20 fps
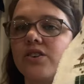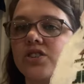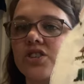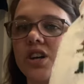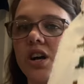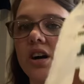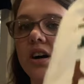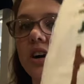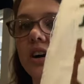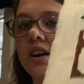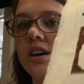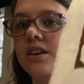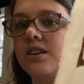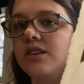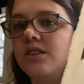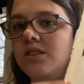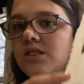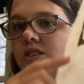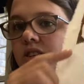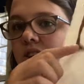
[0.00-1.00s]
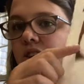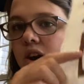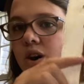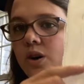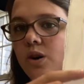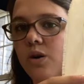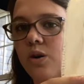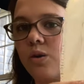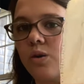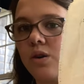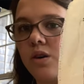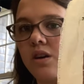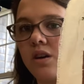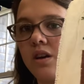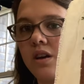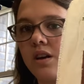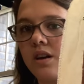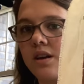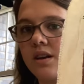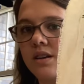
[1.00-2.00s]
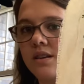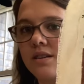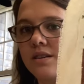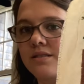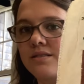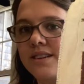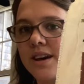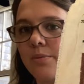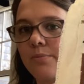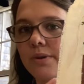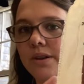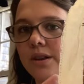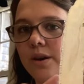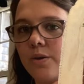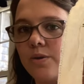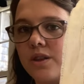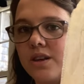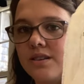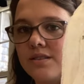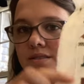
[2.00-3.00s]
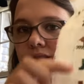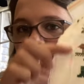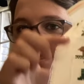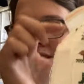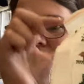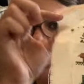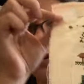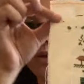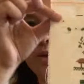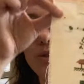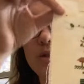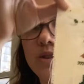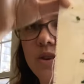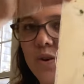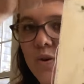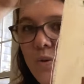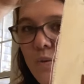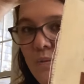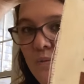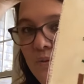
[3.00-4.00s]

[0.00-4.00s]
chunk to go down below this too. So,